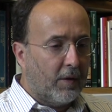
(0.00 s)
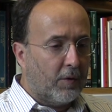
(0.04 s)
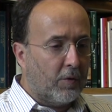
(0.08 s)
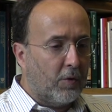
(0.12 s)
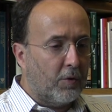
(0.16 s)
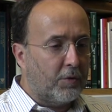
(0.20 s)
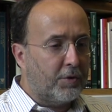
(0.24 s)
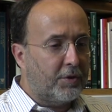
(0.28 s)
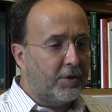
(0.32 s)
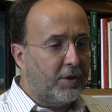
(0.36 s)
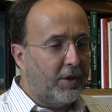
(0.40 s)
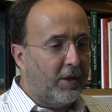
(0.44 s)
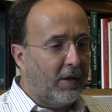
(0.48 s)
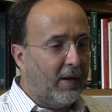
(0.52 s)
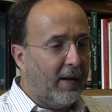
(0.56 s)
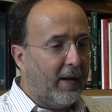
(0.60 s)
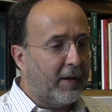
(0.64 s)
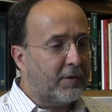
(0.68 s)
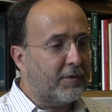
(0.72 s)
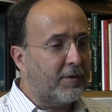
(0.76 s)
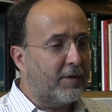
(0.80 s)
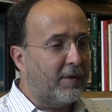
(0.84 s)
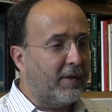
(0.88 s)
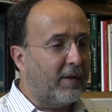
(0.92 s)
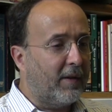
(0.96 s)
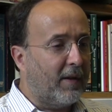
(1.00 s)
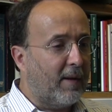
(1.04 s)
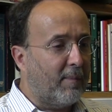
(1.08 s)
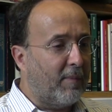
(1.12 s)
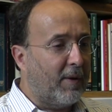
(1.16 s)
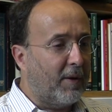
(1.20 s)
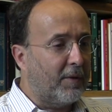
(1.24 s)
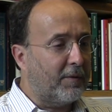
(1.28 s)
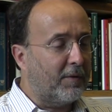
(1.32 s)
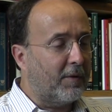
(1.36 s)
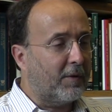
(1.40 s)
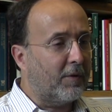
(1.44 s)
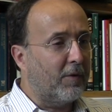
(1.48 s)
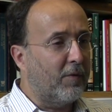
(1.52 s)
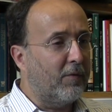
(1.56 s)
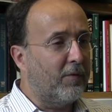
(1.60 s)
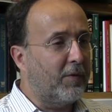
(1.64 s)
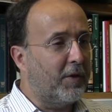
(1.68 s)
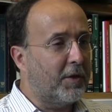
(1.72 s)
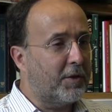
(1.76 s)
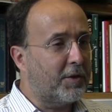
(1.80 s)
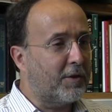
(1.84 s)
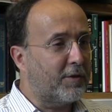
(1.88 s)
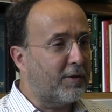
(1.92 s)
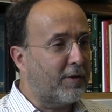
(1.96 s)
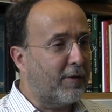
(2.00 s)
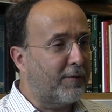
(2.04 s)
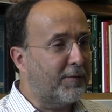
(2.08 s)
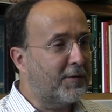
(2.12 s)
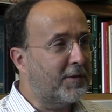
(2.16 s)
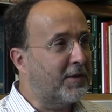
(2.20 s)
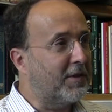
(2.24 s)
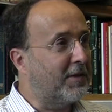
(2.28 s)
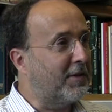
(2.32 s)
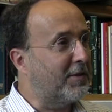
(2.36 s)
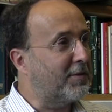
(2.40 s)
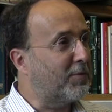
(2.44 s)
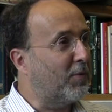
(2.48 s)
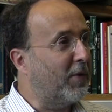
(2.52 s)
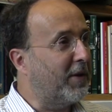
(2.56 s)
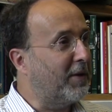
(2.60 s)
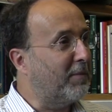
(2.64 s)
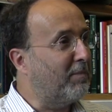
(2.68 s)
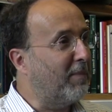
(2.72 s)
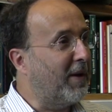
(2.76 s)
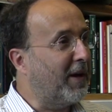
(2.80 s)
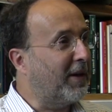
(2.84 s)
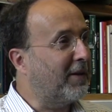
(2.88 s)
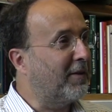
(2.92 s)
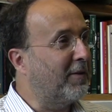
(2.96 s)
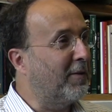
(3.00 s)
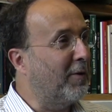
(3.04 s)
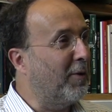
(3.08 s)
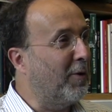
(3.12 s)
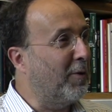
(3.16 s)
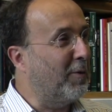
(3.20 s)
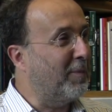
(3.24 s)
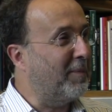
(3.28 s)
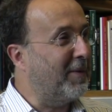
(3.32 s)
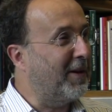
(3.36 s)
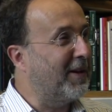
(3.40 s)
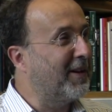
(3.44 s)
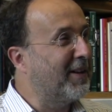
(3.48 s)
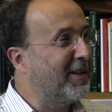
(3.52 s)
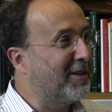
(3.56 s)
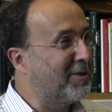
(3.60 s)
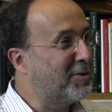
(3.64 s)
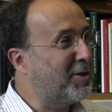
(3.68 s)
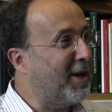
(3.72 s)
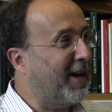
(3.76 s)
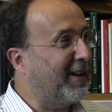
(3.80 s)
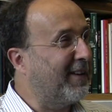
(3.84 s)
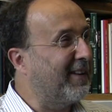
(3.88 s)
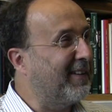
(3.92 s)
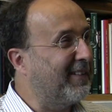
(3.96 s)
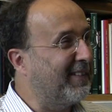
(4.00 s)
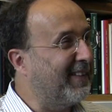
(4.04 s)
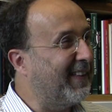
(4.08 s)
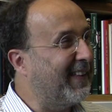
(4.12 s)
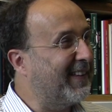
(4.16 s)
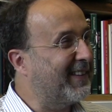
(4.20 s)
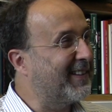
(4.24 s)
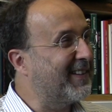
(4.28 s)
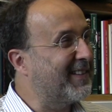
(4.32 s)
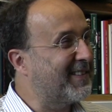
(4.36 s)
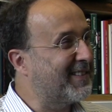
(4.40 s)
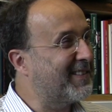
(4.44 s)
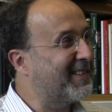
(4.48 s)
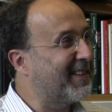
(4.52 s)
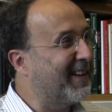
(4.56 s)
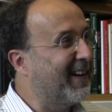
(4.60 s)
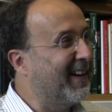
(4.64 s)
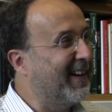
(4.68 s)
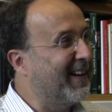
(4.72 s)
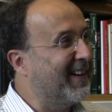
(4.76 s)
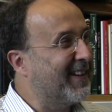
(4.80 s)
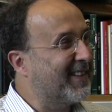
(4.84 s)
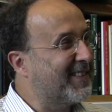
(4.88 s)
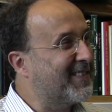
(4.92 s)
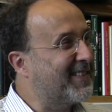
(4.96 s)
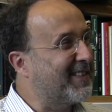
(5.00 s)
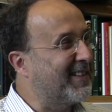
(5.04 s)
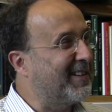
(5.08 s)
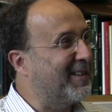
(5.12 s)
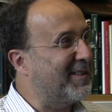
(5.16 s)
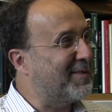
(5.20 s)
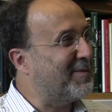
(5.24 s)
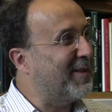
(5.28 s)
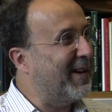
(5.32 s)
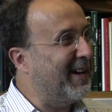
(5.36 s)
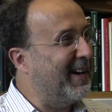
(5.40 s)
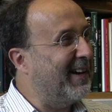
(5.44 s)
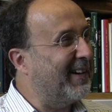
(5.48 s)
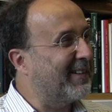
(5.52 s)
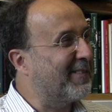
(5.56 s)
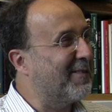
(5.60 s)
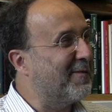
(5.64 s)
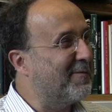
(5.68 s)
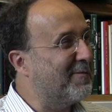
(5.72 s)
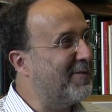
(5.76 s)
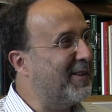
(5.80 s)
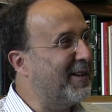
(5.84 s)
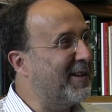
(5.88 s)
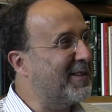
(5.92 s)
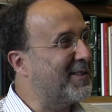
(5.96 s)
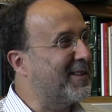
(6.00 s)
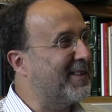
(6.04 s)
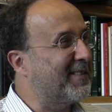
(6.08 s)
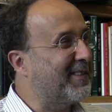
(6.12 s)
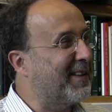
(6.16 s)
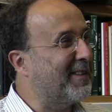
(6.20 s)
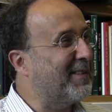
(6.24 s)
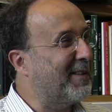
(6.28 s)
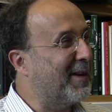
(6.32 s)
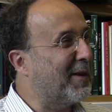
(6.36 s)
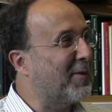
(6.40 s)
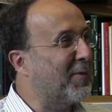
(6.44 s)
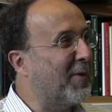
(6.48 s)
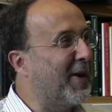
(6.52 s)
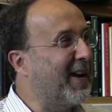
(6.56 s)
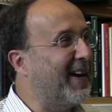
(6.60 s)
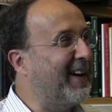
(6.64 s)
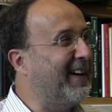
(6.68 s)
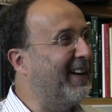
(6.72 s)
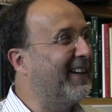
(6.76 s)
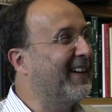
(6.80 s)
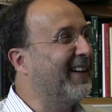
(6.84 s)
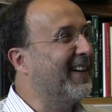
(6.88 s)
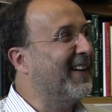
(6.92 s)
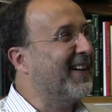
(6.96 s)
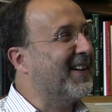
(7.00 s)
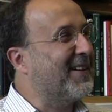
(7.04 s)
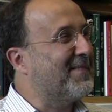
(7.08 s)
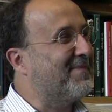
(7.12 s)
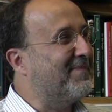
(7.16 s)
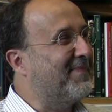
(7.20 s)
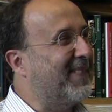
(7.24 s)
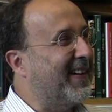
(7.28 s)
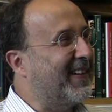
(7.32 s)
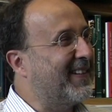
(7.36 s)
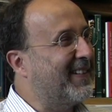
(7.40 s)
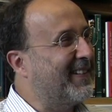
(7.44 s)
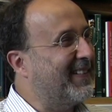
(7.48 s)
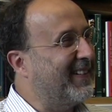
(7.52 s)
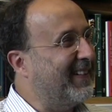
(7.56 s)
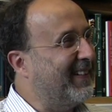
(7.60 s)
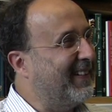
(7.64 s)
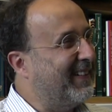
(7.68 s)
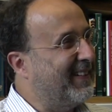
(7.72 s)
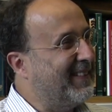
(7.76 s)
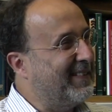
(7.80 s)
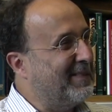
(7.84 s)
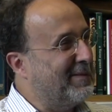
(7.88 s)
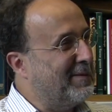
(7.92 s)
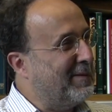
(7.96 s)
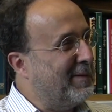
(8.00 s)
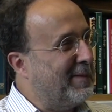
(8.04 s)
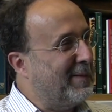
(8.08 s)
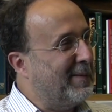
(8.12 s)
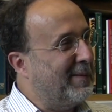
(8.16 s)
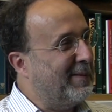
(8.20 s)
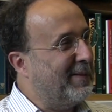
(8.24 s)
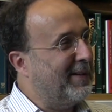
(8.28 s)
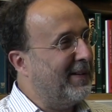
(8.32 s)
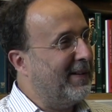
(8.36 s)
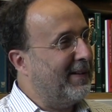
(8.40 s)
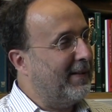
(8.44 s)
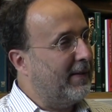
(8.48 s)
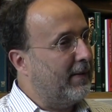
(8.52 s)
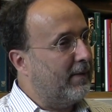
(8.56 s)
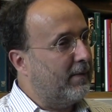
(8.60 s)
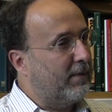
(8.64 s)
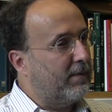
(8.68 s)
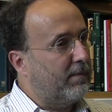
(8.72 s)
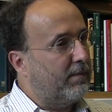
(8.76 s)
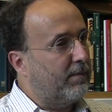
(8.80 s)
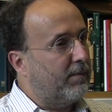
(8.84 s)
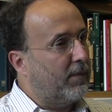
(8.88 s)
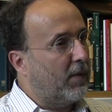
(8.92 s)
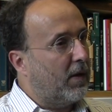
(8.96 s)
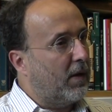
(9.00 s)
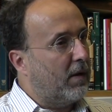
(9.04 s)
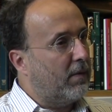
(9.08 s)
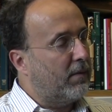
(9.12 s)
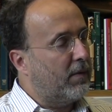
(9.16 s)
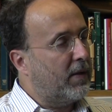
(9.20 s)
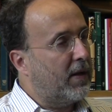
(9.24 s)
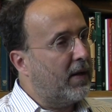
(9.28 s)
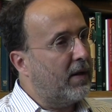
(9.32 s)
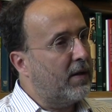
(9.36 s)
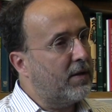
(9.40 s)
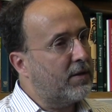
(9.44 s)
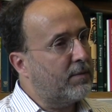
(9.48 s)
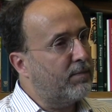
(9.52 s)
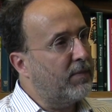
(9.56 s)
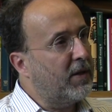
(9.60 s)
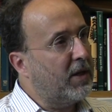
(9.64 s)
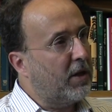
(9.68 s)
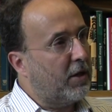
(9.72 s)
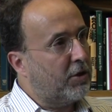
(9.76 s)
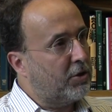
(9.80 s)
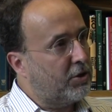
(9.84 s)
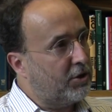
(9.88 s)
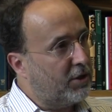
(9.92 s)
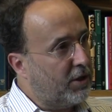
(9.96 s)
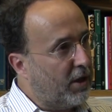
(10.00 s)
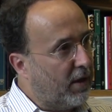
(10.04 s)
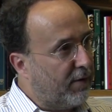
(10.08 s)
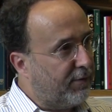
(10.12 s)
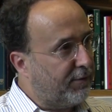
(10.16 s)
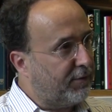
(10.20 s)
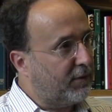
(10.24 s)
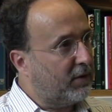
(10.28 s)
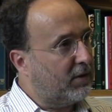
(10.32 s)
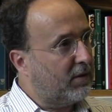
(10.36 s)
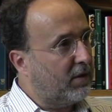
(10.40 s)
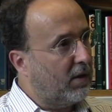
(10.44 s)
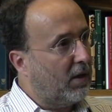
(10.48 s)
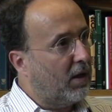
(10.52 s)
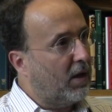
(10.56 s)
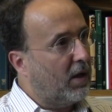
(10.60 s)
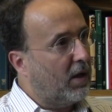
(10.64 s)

Cauchy lecturing about the convergence of series, went back home checking that his series were convergent, and they were. But there has been a shift